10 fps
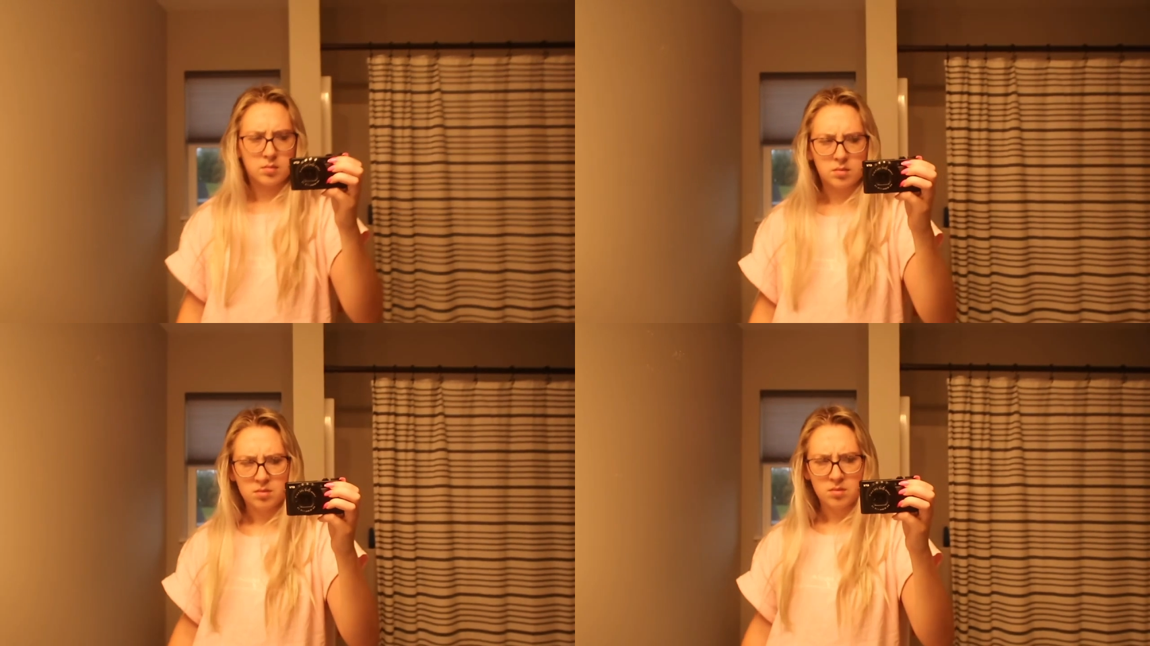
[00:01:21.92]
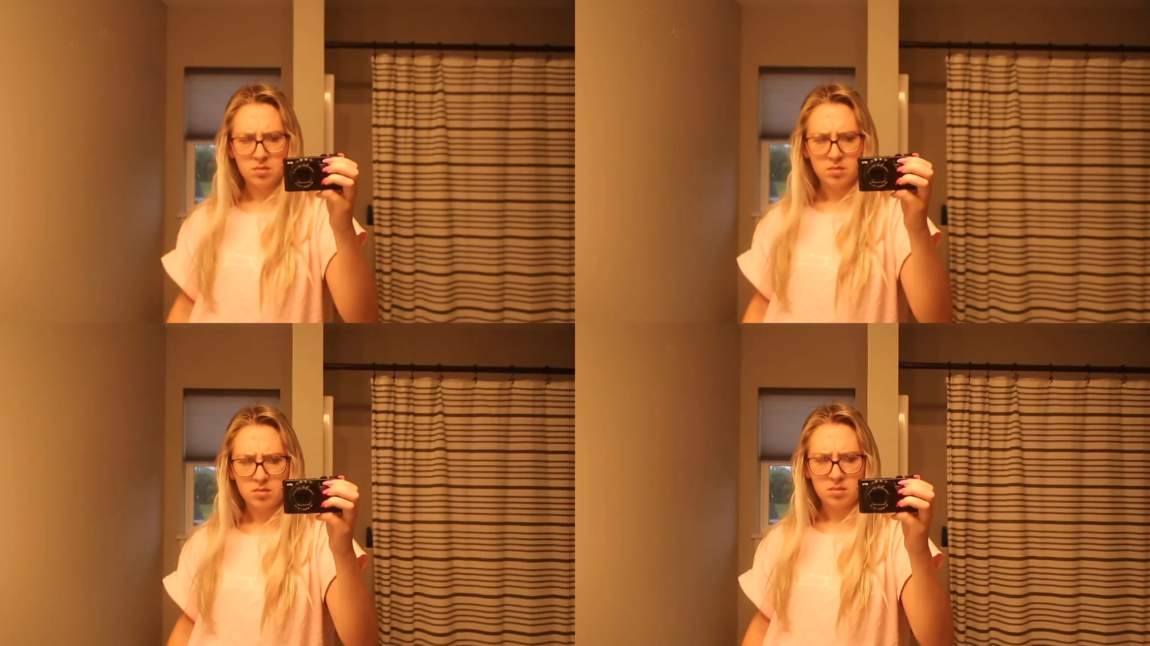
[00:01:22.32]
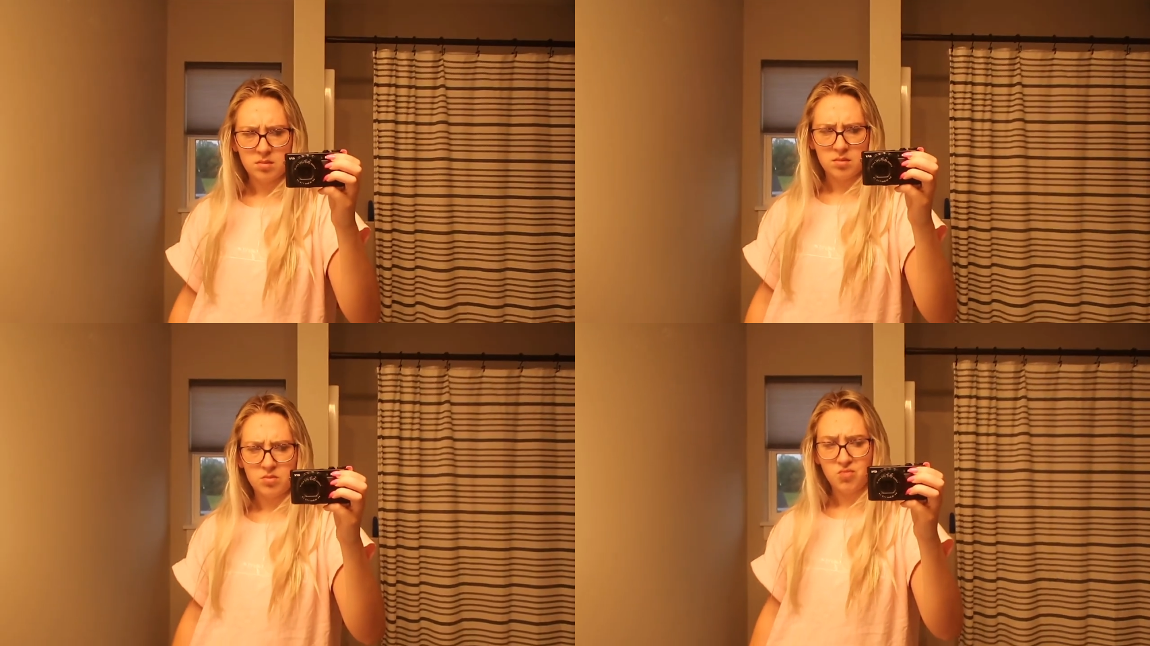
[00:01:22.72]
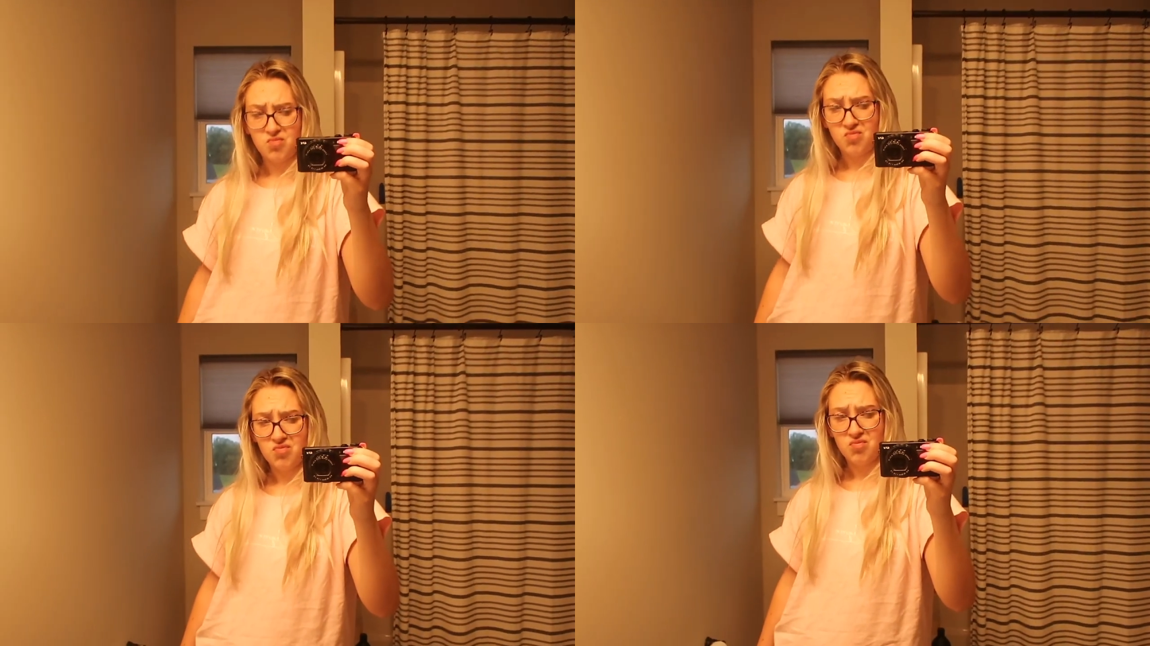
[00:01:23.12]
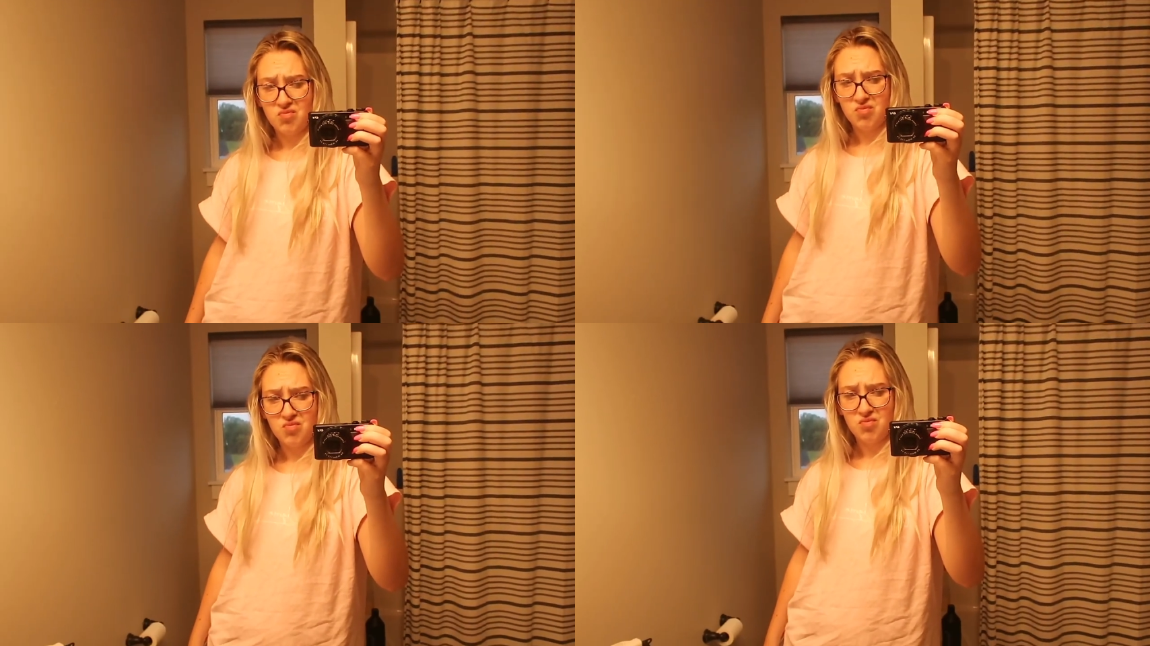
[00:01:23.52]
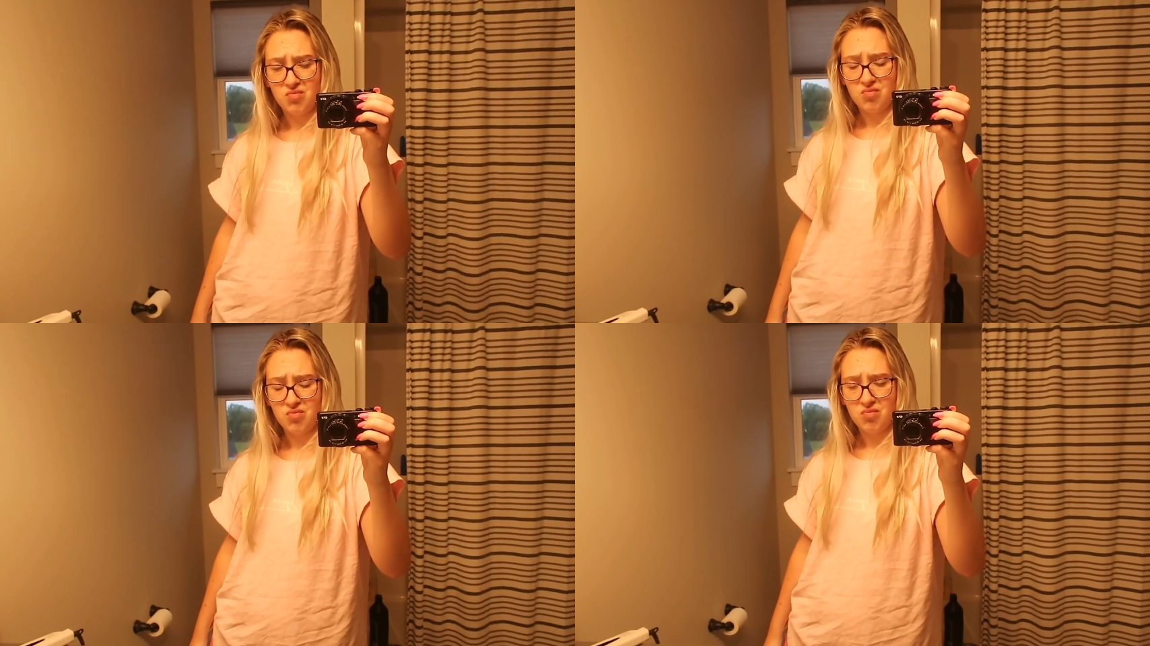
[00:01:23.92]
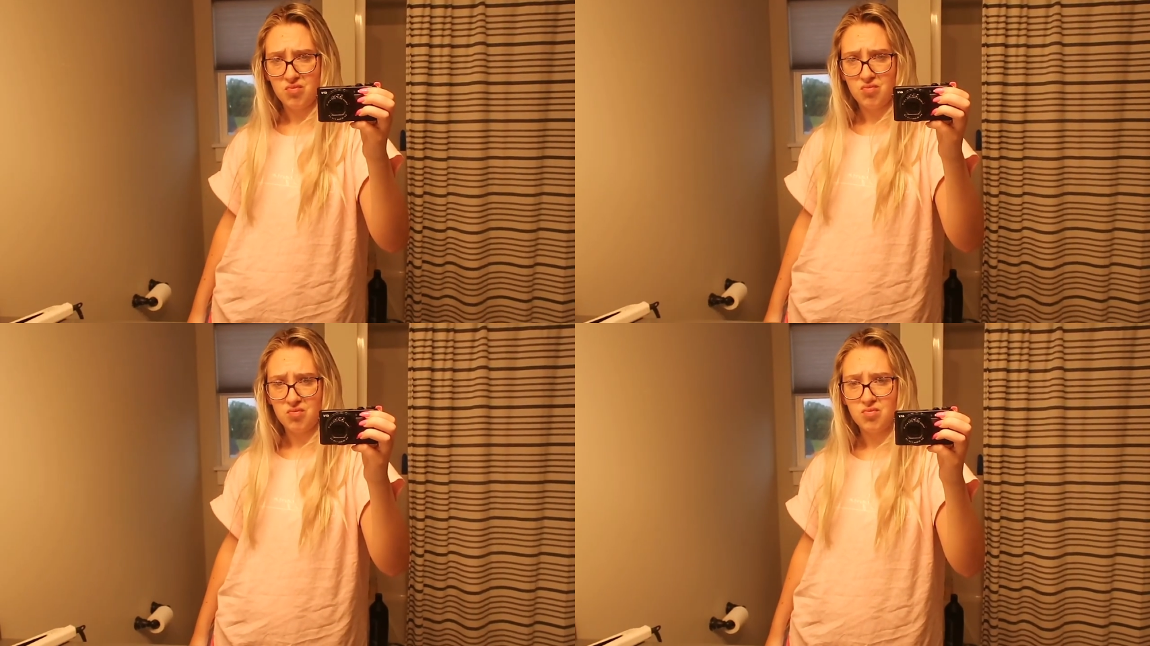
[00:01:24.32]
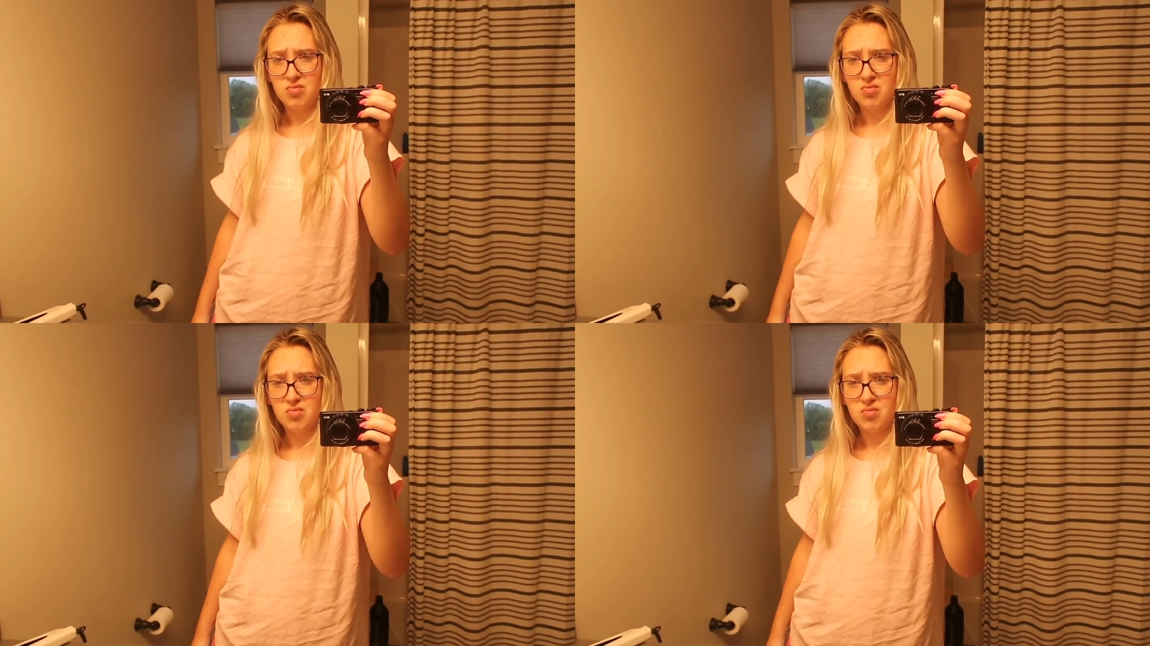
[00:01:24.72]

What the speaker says: No one is speaking in this clip.